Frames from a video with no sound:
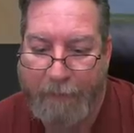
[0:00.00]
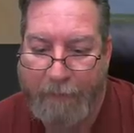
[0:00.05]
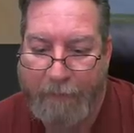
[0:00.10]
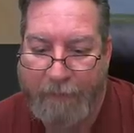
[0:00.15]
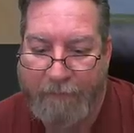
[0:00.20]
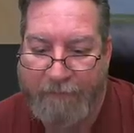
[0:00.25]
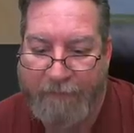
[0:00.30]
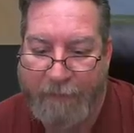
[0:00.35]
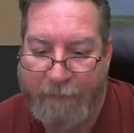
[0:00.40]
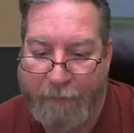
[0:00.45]

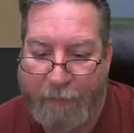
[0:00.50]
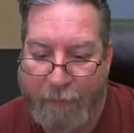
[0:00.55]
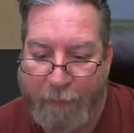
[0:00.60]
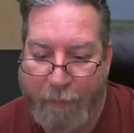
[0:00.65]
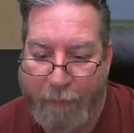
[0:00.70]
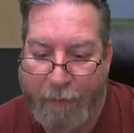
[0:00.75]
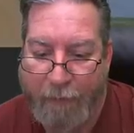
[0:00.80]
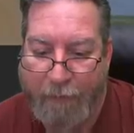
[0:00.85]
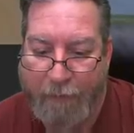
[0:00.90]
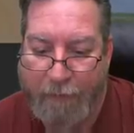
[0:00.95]
Federal
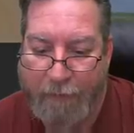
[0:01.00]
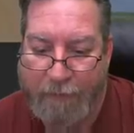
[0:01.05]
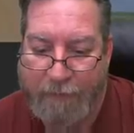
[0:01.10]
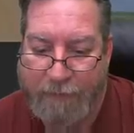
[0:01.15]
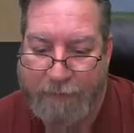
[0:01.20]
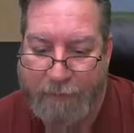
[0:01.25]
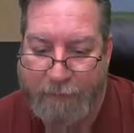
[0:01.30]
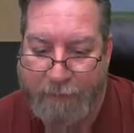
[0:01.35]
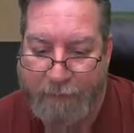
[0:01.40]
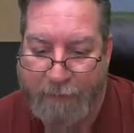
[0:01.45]
workers
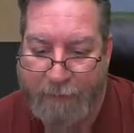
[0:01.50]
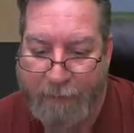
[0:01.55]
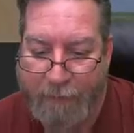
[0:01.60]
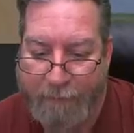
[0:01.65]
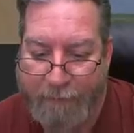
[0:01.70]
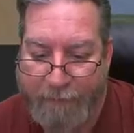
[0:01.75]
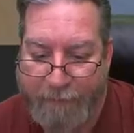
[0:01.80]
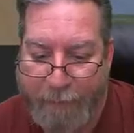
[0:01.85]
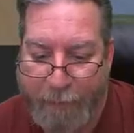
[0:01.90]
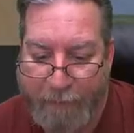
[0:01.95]
who, you know,
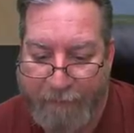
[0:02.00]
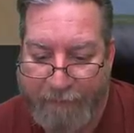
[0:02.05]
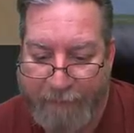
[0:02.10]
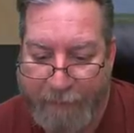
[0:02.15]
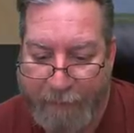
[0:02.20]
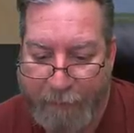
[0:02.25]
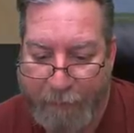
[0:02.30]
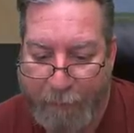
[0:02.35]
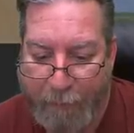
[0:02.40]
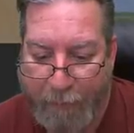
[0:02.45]
poor
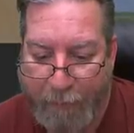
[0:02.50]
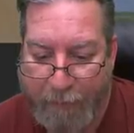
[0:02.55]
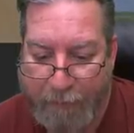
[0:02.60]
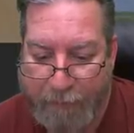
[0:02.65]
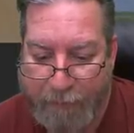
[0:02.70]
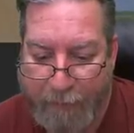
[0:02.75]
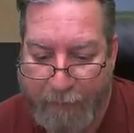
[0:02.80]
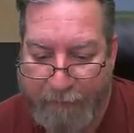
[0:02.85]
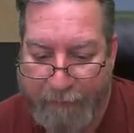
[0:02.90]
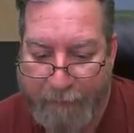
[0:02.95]
federal workers
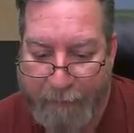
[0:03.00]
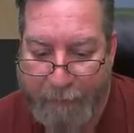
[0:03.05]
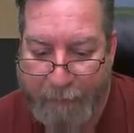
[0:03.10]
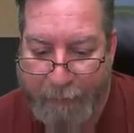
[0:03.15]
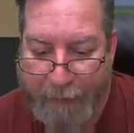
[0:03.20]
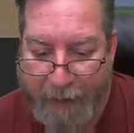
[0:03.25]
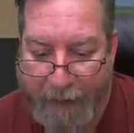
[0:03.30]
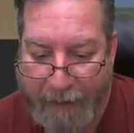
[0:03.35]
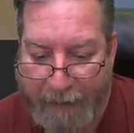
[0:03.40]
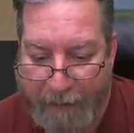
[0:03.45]
who haven't been
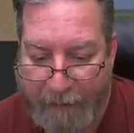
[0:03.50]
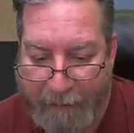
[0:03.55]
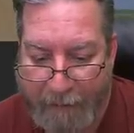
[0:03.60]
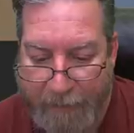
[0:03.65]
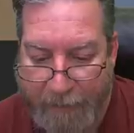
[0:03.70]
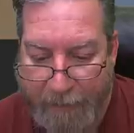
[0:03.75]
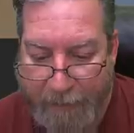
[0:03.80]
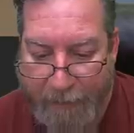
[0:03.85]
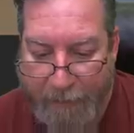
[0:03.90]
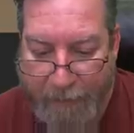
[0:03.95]
paid
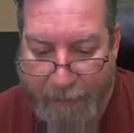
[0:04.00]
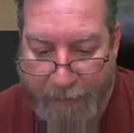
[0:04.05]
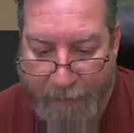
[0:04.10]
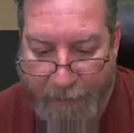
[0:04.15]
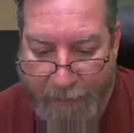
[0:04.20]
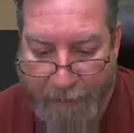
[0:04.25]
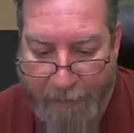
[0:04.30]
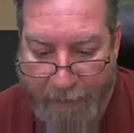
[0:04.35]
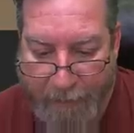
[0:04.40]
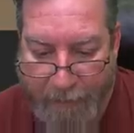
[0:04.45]

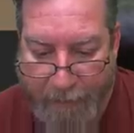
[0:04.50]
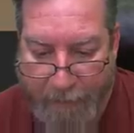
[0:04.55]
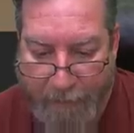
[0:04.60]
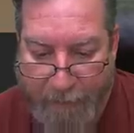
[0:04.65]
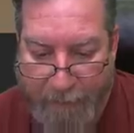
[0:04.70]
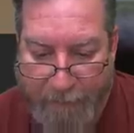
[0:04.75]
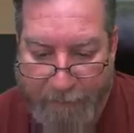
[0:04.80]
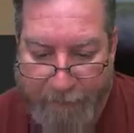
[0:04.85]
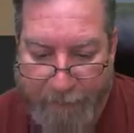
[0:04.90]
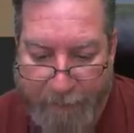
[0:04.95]

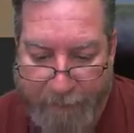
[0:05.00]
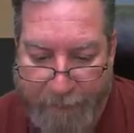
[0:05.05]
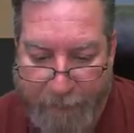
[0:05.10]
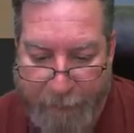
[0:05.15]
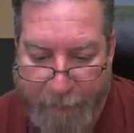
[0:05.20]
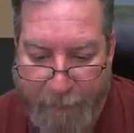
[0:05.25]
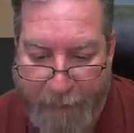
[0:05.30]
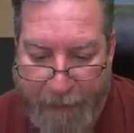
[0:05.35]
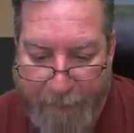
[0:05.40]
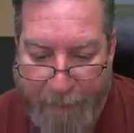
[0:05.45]
for 2
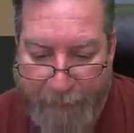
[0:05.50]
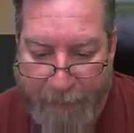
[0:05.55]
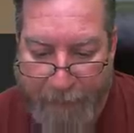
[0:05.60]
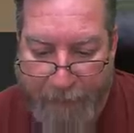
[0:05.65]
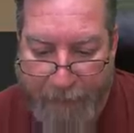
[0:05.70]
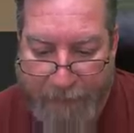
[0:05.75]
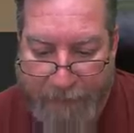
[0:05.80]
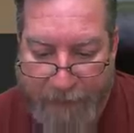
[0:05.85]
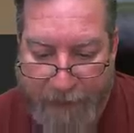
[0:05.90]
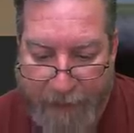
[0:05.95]
pay
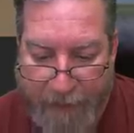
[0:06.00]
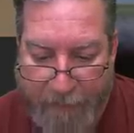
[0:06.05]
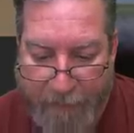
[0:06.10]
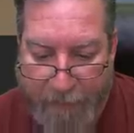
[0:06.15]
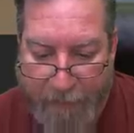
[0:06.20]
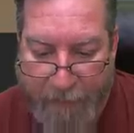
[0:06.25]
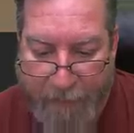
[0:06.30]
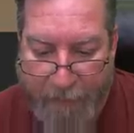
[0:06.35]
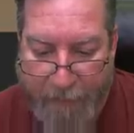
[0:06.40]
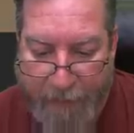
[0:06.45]
periods now, or
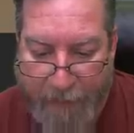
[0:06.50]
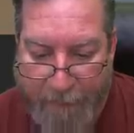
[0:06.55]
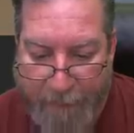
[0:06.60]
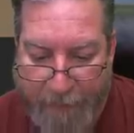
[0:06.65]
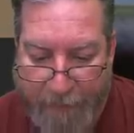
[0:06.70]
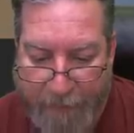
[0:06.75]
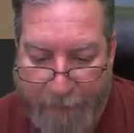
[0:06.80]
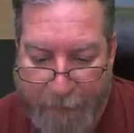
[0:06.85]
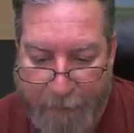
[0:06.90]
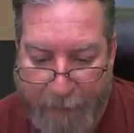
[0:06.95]
coming up
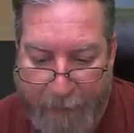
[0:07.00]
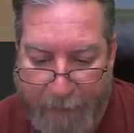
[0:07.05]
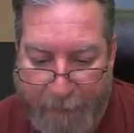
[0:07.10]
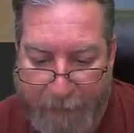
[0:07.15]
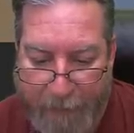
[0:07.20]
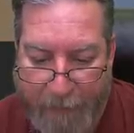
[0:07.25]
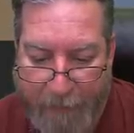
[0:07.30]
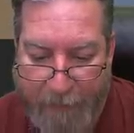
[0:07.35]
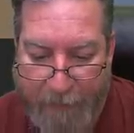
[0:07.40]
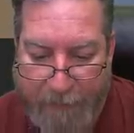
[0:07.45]
on 2 pay
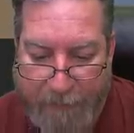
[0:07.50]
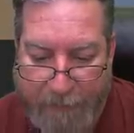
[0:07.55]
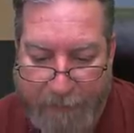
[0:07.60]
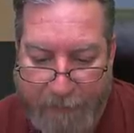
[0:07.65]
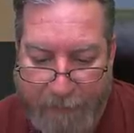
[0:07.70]
periods.